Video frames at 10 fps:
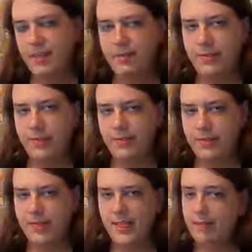thing on
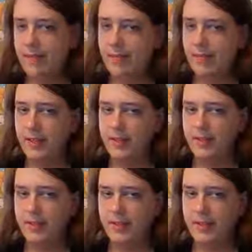TV where you
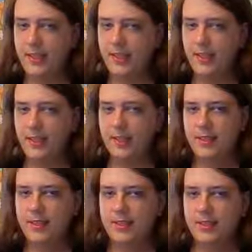see
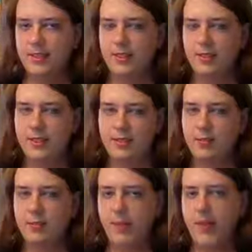
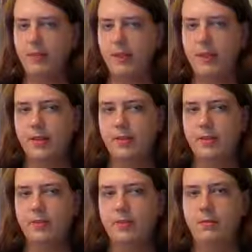someone preparing
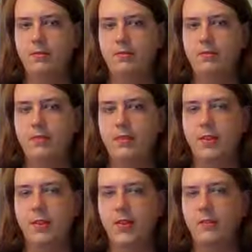to
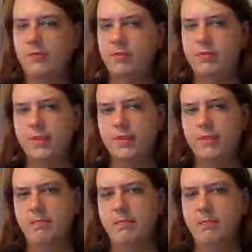infiltrate
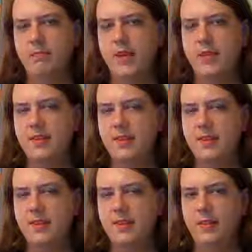some base
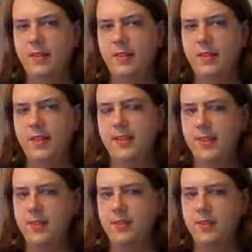and
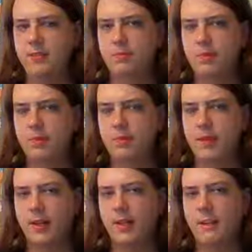intelligence has brought up a
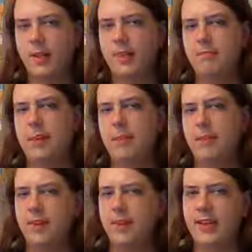complete map
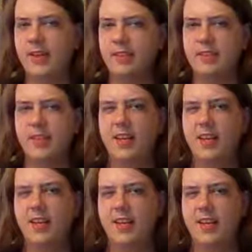of the location. It's like,
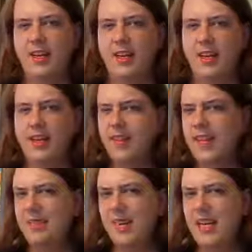how did
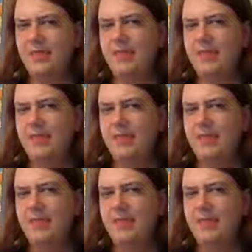they even have